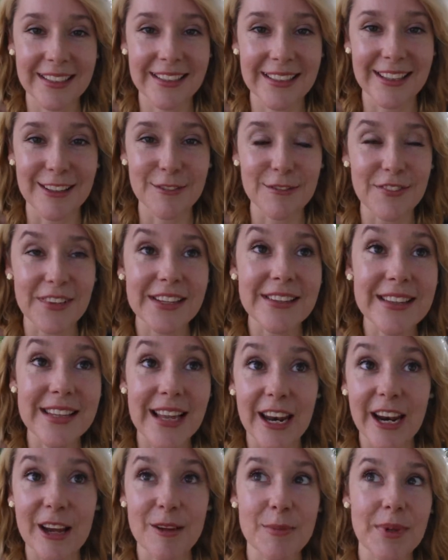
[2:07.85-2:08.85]
The field
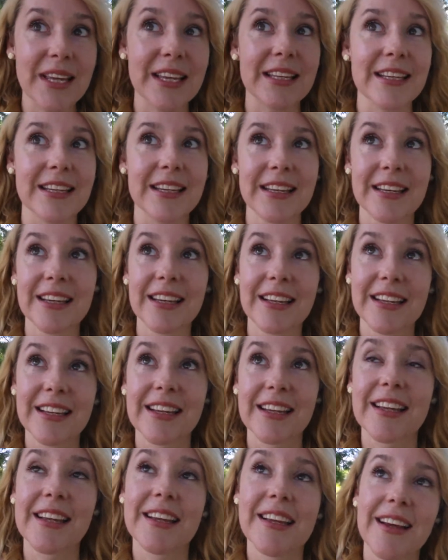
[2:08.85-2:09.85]
that I'm in
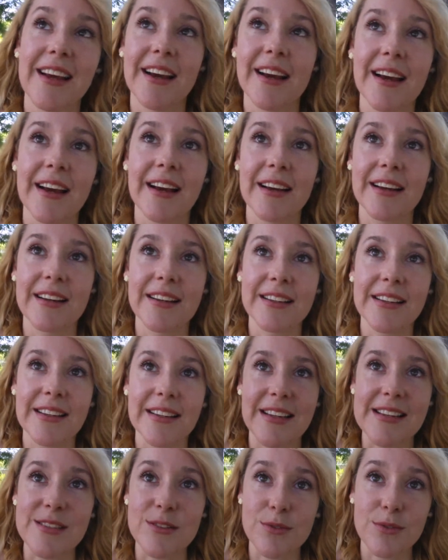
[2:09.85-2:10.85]
uh,
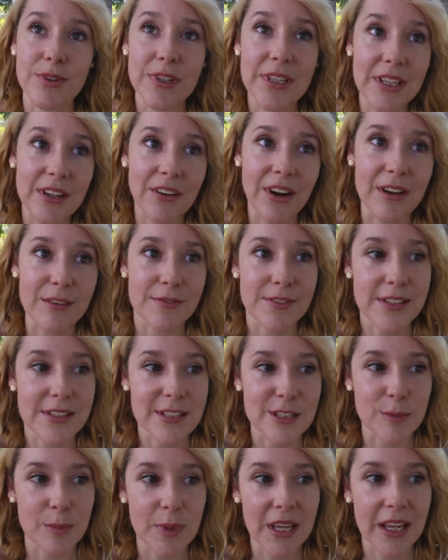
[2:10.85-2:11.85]
is a really great field
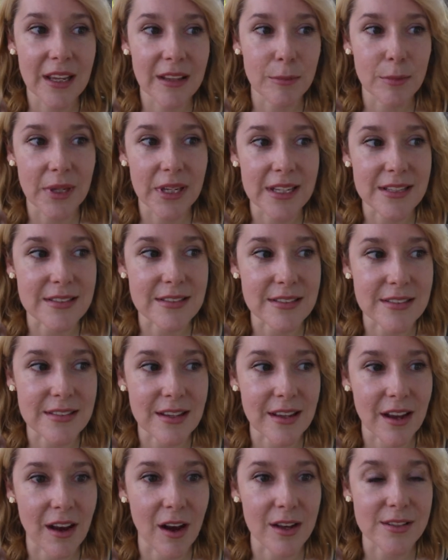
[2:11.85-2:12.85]
to be in, but it's
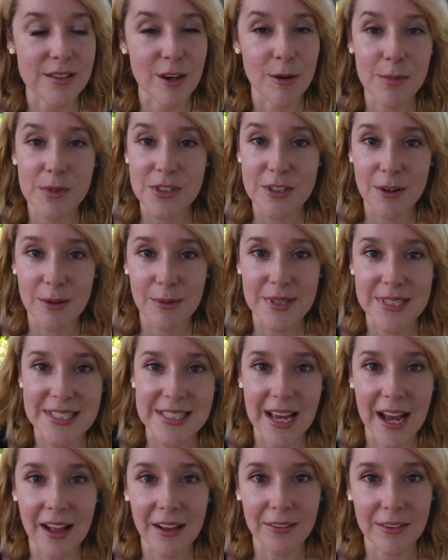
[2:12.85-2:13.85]
it's almost always
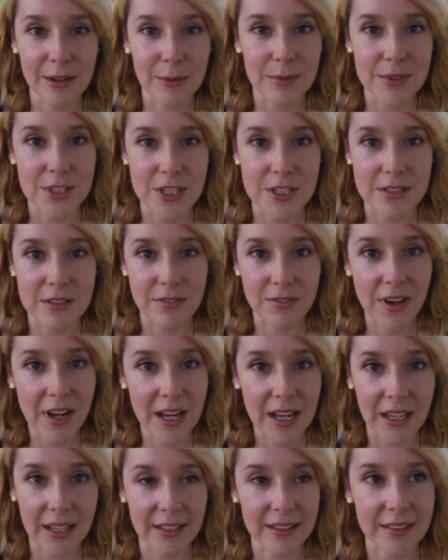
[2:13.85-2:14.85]
salary, which is
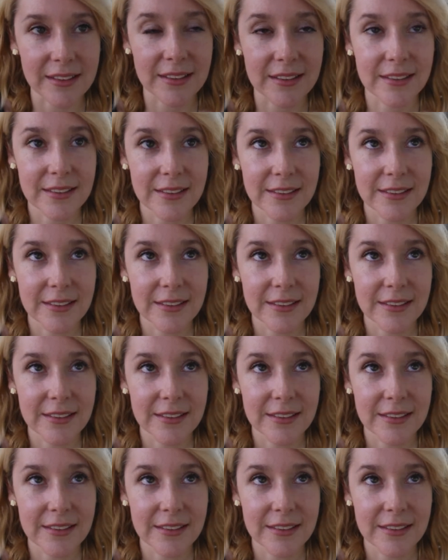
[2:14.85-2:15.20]
fine.